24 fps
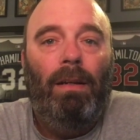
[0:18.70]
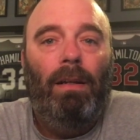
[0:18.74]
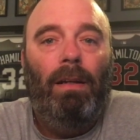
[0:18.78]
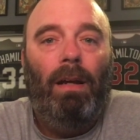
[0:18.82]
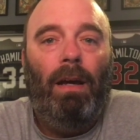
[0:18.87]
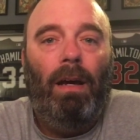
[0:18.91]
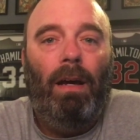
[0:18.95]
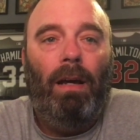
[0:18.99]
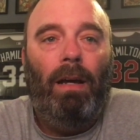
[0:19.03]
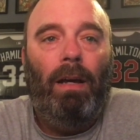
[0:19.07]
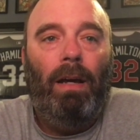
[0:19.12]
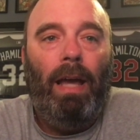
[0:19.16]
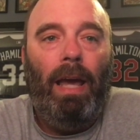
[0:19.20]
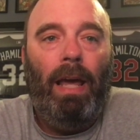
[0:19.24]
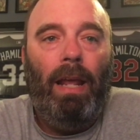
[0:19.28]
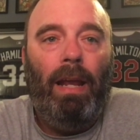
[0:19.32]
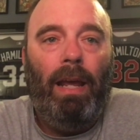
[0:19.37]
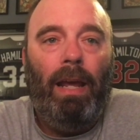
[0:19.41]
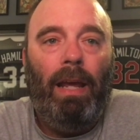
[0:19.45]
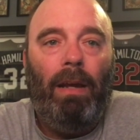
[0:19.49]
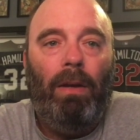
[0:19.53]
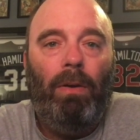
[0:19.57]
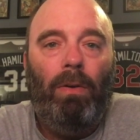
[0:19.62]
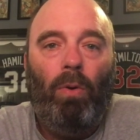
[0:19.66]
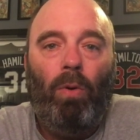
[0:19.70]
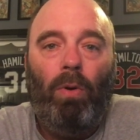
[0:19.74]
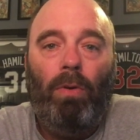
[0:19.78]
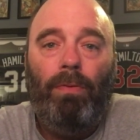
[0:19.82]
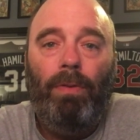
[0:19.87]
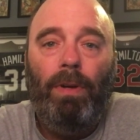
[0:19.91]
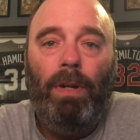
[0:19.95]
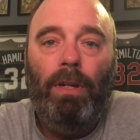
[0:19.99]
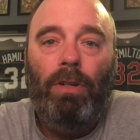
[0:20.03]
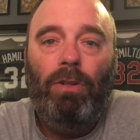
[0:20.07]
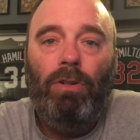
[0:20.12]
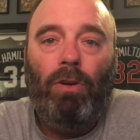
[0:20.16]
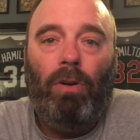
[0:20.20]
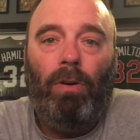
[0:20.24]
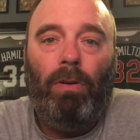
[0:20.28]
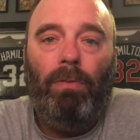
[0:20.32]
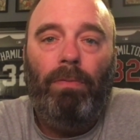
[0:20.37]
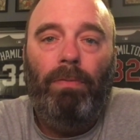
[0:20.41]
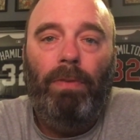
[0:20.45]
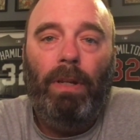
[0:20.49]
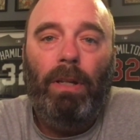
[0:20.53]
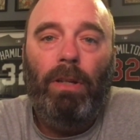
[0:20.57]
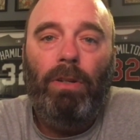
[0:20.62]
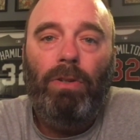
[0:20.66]
at an orphanage
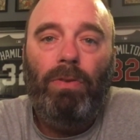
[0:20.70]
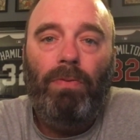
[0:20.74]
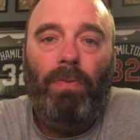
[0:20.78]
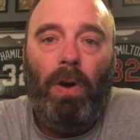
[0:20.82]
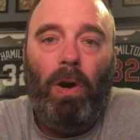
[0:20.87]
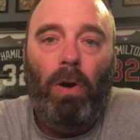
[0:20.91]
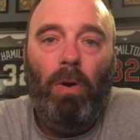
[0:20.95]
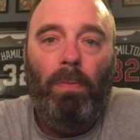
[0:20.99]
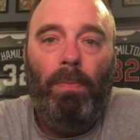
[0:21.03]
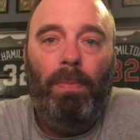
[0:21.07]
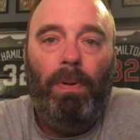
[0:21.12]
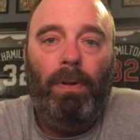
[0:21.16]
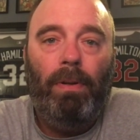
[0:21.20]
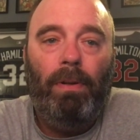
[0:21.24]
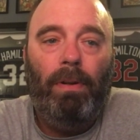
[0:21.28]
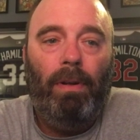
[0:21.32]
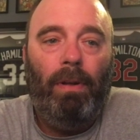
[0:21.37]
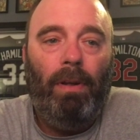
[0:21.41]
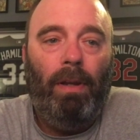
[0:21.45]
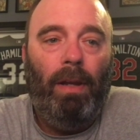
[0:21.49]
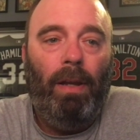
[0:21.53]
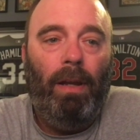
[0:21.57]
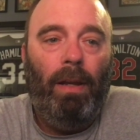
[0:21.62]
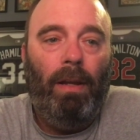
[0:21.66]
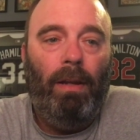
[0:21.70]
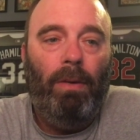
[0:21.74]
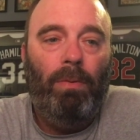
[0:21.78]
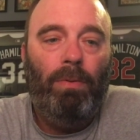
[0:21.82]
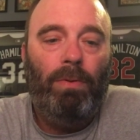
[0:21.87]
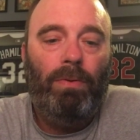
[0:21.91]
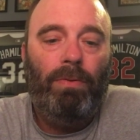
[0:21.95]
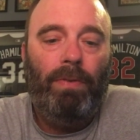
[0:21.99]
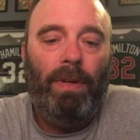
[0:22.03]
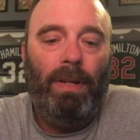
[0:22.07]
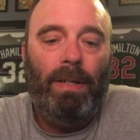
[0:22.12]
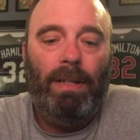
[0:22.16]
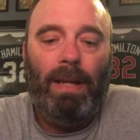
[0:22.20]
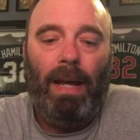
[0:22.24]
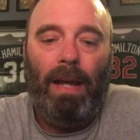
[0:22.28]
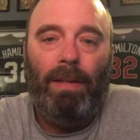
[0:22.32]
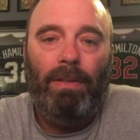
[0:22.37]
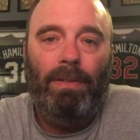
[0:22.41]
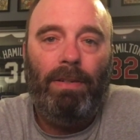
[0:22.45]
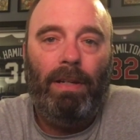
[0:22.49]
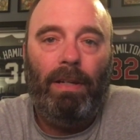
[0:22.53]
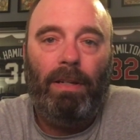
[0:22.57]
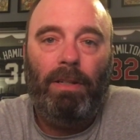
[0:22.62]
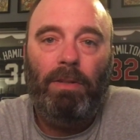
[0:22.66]
called Village of Hope, and it was
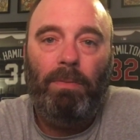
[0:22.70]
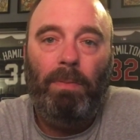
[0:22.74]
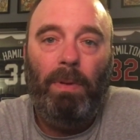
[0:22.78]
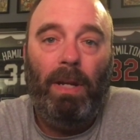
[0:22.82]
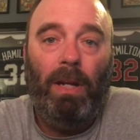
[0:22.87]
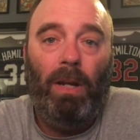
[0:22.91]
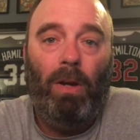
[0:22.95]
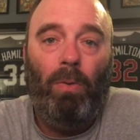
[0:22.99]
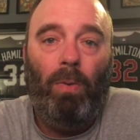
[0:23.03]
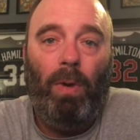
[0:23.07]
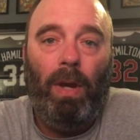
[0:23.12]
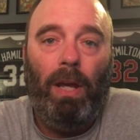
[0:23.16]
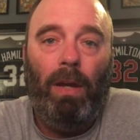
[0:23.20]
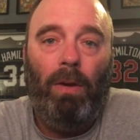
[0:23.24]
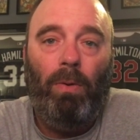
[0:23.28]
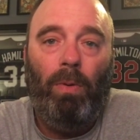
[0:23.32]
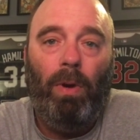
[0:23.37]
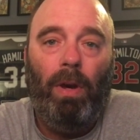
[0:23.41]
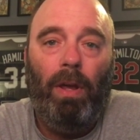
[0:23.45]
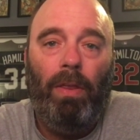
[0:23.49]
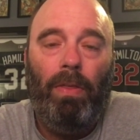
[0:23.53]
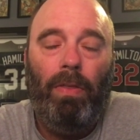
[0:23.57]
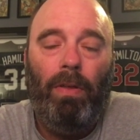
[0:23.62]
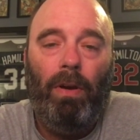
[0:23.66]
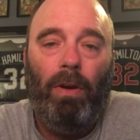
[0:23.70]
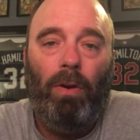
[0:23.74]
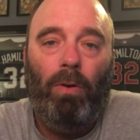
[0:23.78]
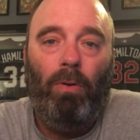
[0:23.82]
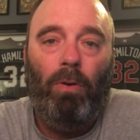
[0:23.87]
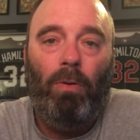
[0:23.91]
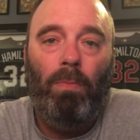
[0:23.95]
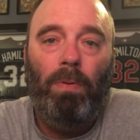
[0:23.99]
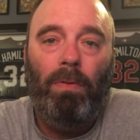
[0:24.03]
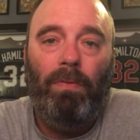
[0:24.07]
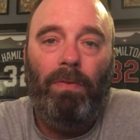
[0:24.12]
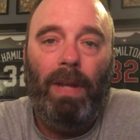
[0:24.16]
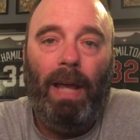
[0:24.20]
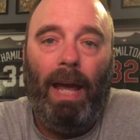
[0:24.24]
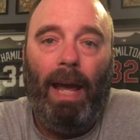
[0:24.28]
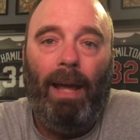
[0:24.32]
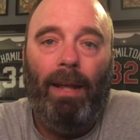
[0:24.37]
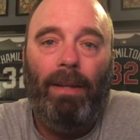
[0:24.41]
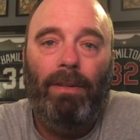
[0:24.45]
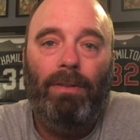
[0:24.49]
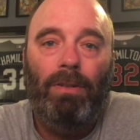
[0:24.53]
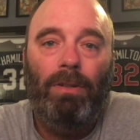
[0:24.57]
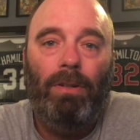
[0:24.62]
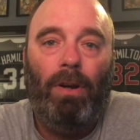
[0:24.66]
fantastic spending a week with a group of
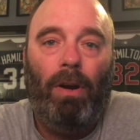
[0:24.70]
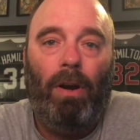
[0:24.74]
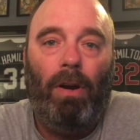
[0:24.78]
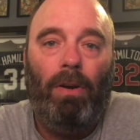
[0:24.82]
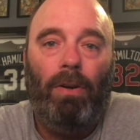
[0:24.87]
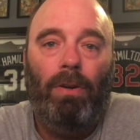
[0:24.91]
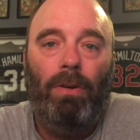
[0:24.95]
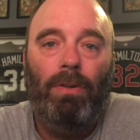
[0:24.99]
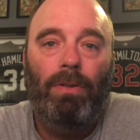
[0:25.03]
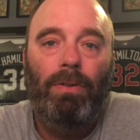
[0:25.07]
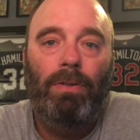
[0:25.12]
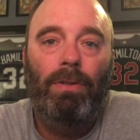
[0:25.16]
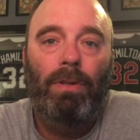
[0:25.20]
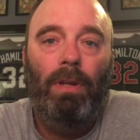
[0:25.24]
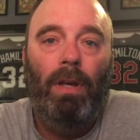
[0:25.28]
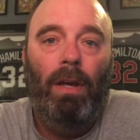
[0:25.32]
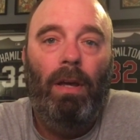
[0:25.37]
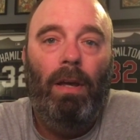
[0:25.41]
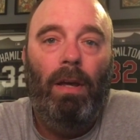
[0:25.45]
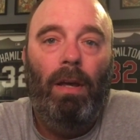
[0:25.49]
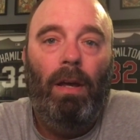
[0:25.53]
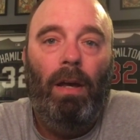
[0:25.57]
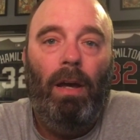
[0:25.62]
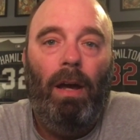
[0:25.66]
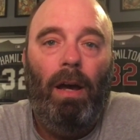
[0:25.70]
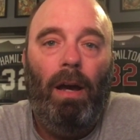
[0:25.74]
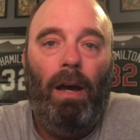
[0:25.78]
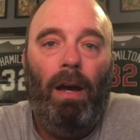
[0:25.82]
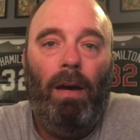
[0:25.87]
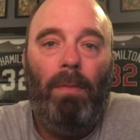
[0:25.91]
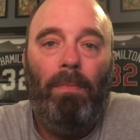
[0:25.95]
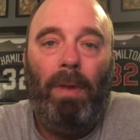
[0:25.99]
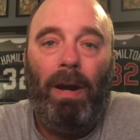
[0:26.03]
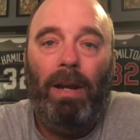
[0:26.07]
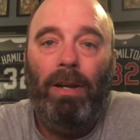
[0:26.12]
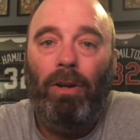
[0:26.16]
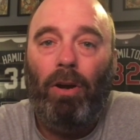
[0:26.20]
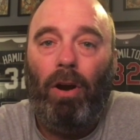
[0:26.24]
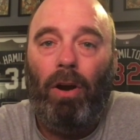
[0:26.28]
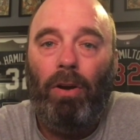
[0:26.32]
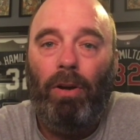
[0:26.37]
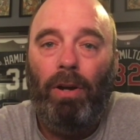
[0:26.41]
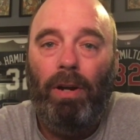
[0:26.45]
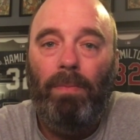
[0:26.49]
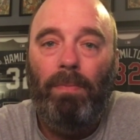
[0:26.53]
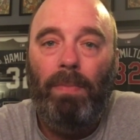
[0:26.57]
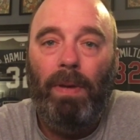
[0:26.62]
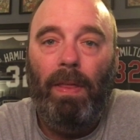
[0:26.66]
dads and daughters. My
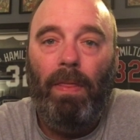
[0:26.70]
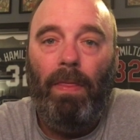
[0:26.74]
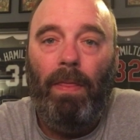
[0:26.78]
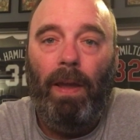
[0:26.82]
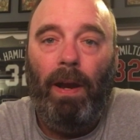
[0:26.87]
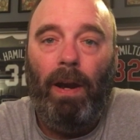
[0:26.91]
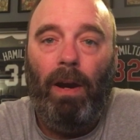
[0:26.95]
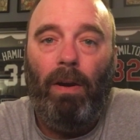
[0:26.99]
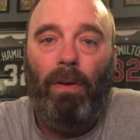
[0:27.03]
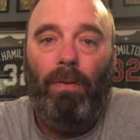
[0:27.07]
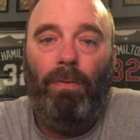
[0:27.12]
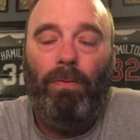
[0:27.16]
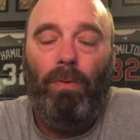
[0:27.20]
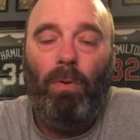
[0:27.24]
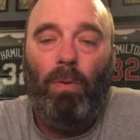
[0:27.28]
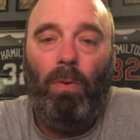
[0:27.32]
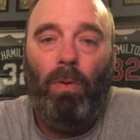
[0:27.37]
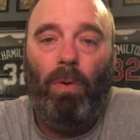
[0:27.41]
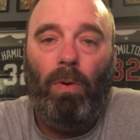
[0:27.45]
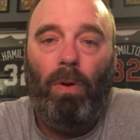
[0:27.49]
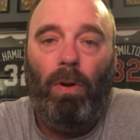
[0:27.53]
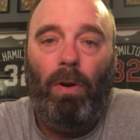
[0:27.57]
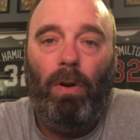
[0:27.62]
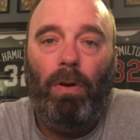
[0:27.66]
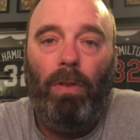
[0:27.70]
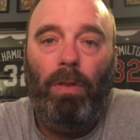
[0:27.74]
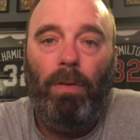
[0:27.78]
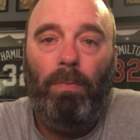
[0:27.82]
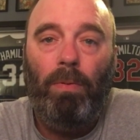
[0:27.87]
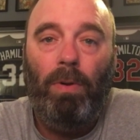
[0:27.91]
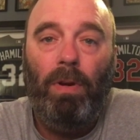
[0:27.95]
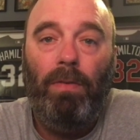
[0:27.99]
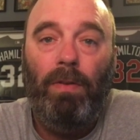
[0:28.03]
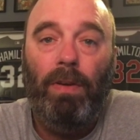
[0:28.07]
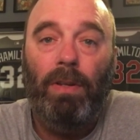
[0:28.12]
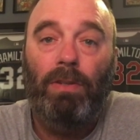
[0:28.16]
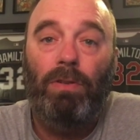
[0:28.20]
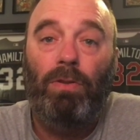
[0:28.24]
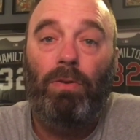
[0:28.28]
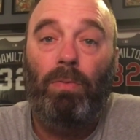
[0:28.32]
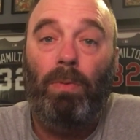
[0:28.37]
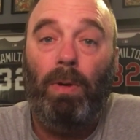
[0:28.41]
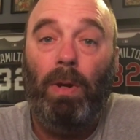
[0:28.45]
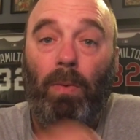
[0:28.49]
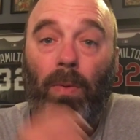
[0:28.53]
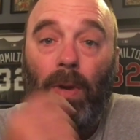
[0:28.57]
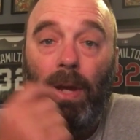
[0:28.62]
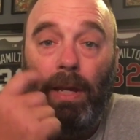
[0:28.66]
daughter had been there for the previous
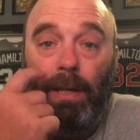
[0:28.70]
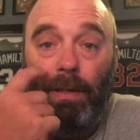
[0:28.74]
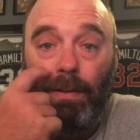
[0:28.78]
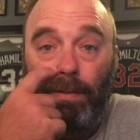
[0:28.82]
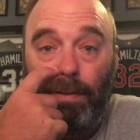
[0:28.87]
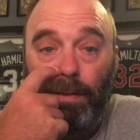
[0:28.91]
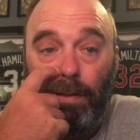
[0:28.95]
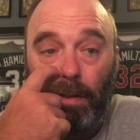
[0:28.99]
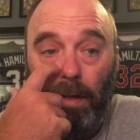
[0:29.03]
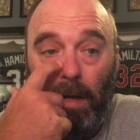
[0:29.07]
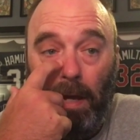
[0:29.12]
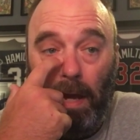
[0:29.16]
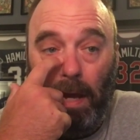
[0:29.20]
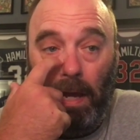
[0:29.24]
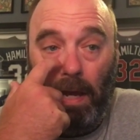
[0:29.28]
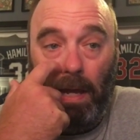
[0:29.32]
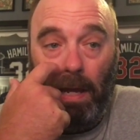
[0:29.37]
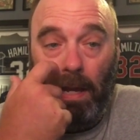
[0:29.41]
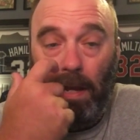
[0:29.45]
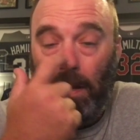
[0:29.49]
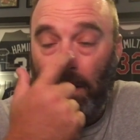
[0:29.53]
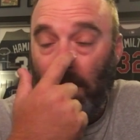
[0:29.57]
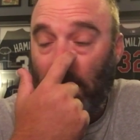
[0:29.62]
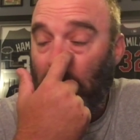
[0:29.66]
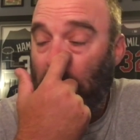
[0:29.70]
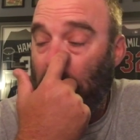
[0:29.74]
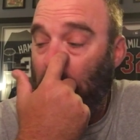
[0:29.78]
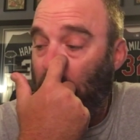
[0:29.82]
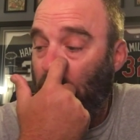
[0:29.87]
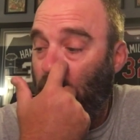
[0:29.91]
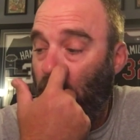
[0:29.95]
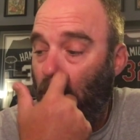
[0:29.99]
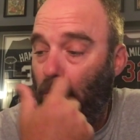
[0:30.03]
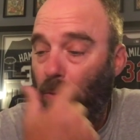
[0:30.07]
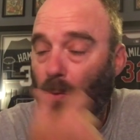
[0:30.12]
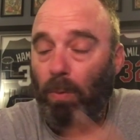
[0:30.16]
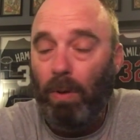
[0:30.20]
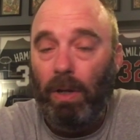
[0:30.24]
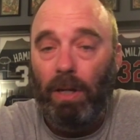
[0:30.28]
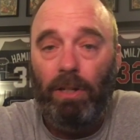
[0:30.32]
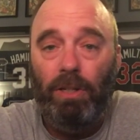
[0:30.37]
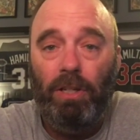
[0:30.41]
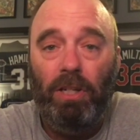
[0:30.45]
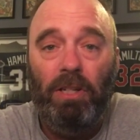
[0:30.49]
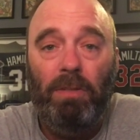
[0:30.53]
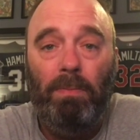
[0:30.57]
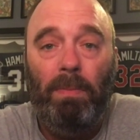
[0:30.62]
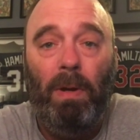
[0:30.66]
3 weeks, and the fourth week
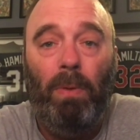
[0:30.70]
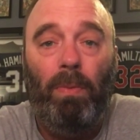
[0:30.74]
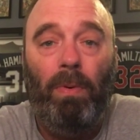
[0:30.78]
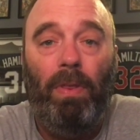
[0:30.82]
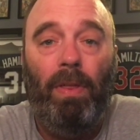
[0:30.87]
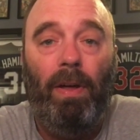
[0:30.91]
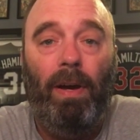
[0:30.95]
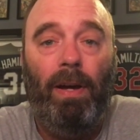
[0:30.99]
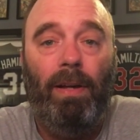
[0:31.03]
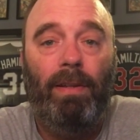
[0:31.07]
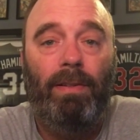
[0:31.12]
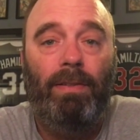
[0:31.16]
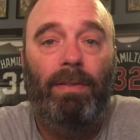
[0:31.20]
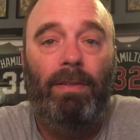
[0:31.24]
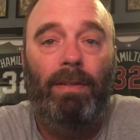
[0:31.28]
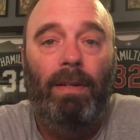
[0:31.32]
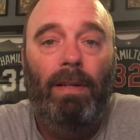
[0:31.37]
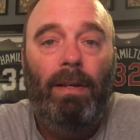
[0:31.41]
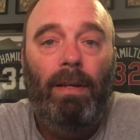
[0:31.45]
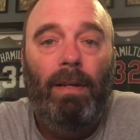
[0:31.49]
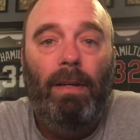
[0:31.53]
she spent with us